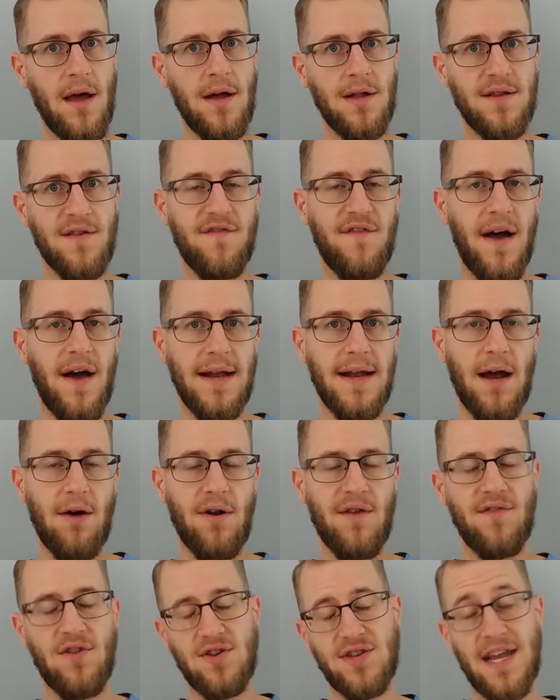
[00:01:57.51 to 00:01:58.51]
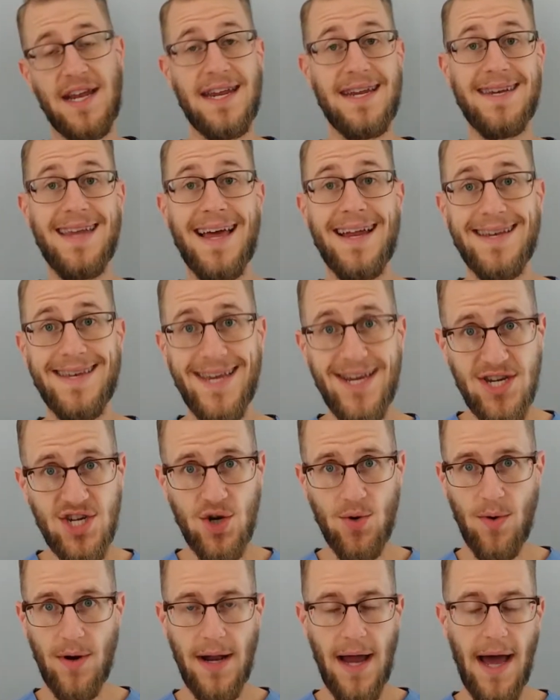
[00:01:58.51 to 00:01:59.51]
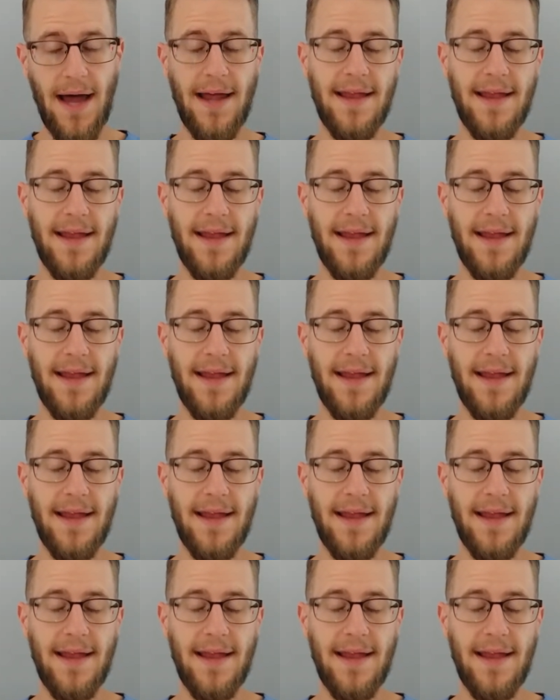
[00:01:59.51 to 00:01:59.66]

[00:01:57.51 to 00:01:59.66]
to find out if there's any dead tissue or not.